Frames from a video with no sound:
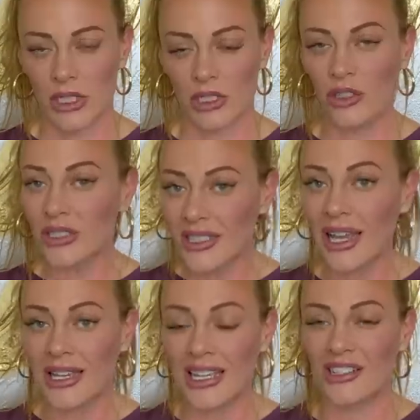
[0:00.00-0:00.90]
Your
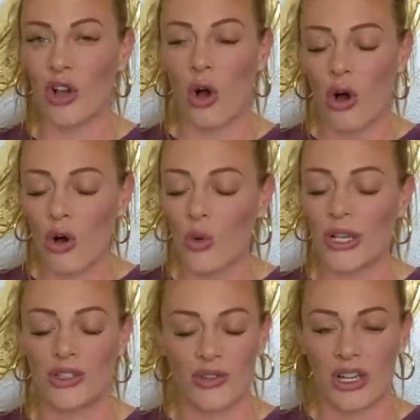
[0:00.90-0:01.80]
psyche is
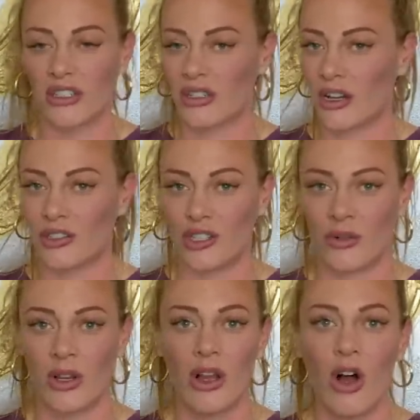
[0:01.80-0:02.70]
always trying to talk to you.
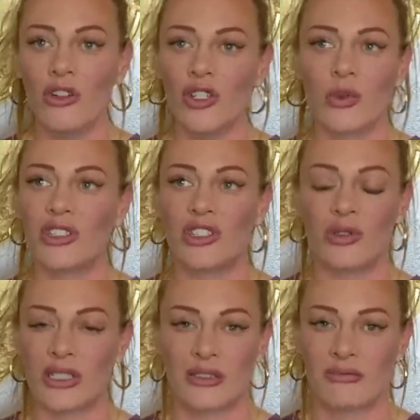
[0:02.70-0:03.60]
All she wants to do
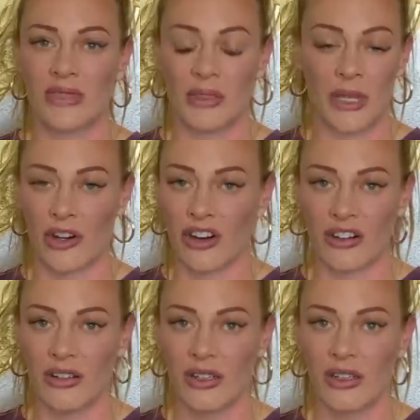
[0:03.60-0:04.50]
is, is be heard.
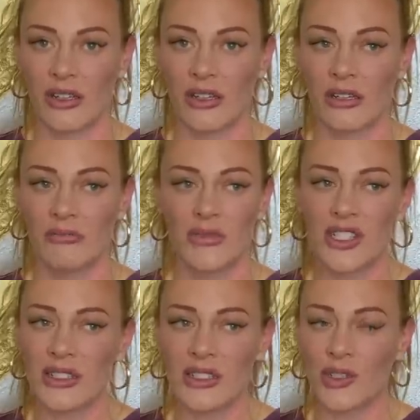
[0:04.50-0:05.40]
Just
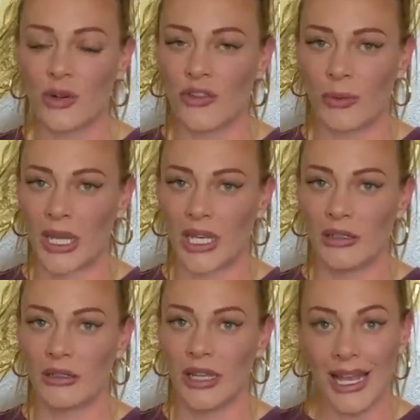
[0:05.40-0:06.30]
listen to her for a minute.
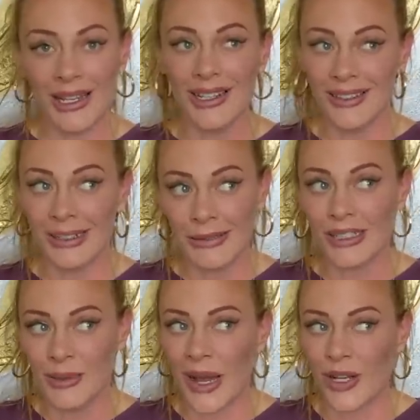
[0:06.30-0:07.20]
And it
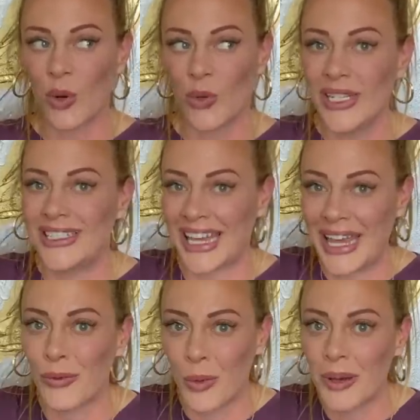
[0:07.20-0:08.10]
literally might only
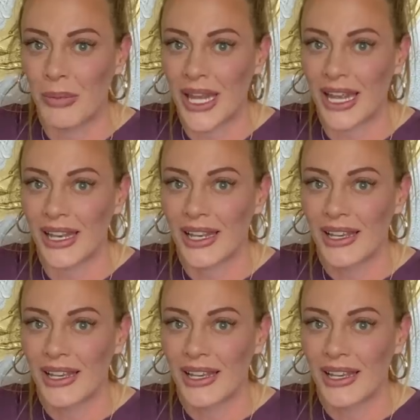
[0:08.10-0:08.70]
take one minute.